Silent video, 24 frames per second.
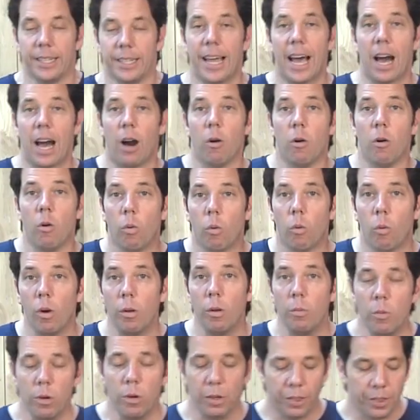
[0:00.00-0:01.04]
Now,
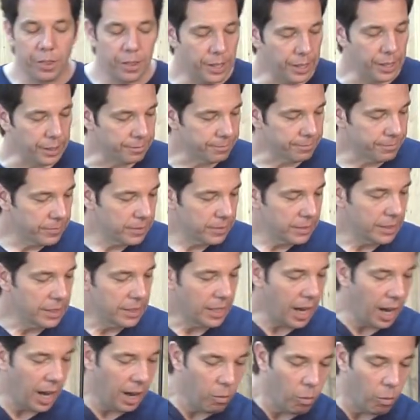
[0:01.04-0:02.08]
one more thing.
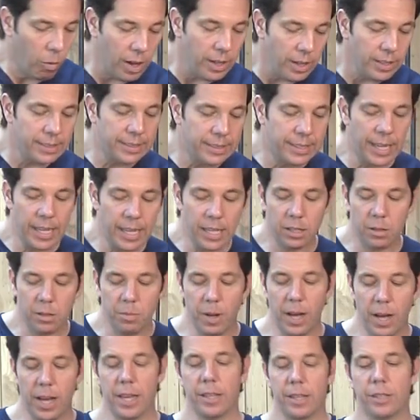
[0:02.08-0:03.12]
I want to take
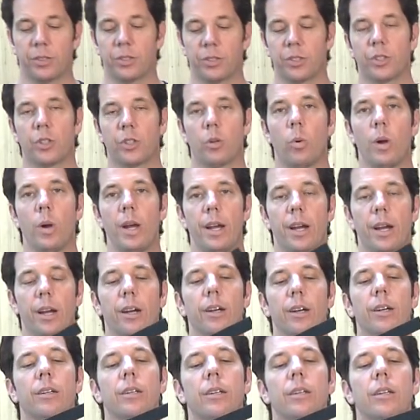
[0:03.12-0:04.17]
my
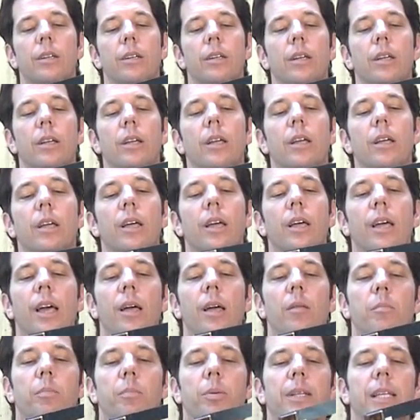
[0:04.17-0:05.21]
square
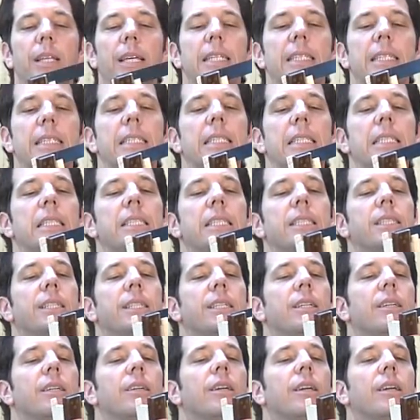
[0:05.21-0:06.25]
and place it in
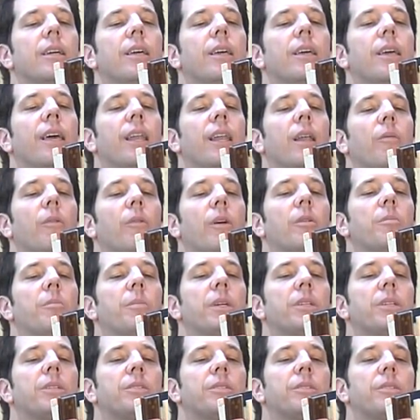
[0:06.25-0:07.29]
here, and I want to
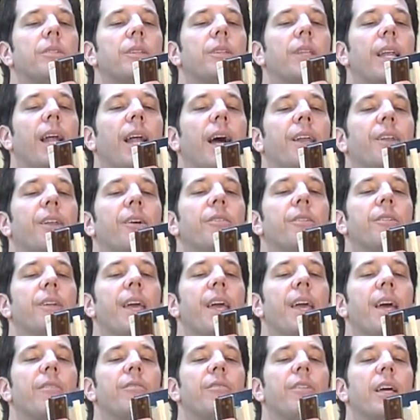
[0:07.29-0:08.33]
make sure that I don't
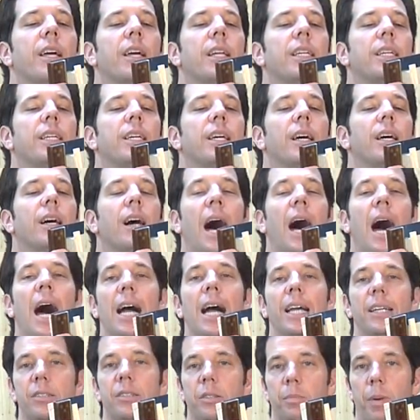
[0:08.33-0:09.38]
have any
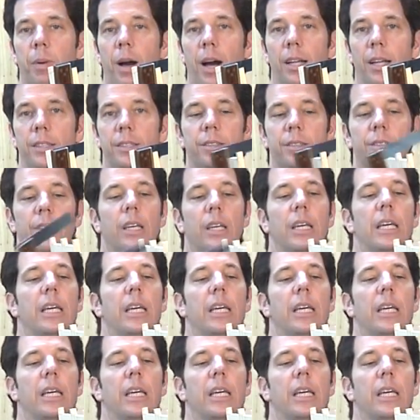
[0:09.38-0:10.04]
high spots.